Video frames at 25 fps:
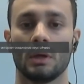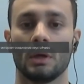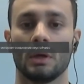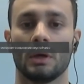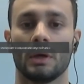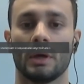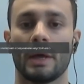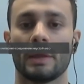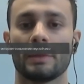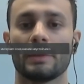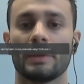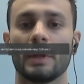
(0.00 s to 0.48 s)

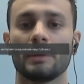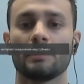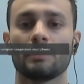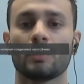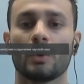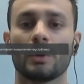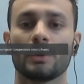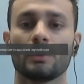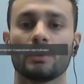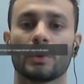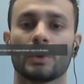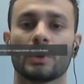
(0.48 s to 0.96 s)
At that
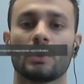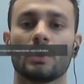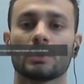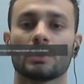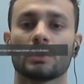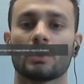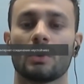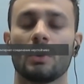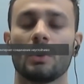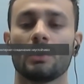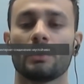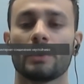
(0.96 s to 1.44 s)
point, we got
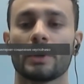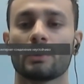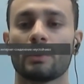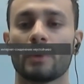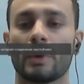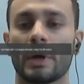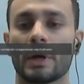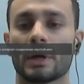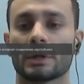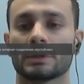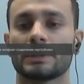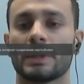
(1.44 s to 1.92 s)
all
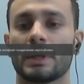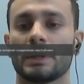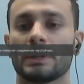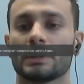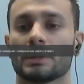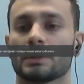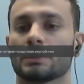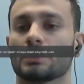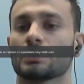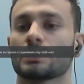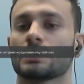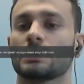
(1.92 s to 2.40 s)
required data
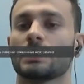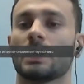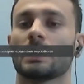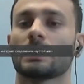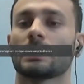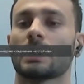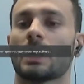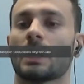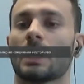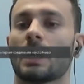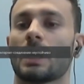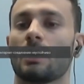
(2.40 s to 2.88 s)
to start
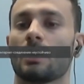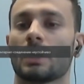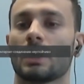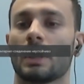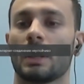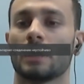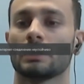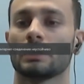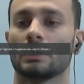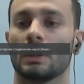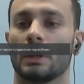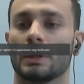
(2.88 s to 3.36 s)
our
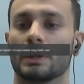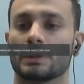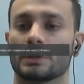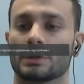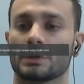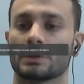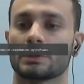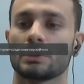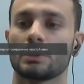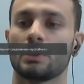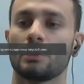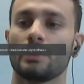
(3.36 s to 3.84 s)
analysis,
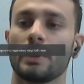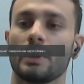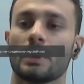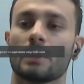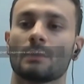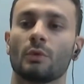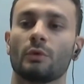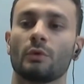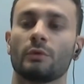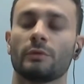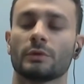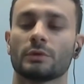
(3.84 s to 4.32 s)
so we are
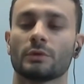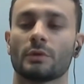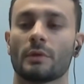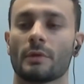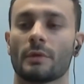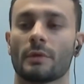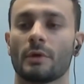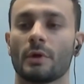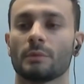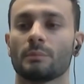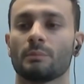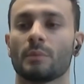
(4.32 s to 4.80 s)
moving to the
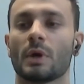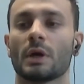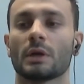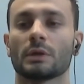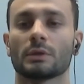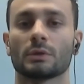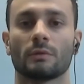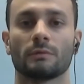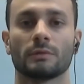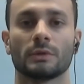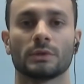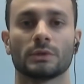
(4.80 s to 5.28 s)
third
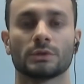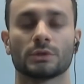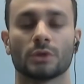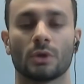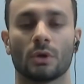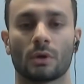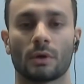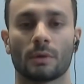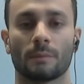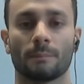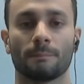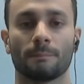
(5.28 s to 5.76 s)
part of the talk.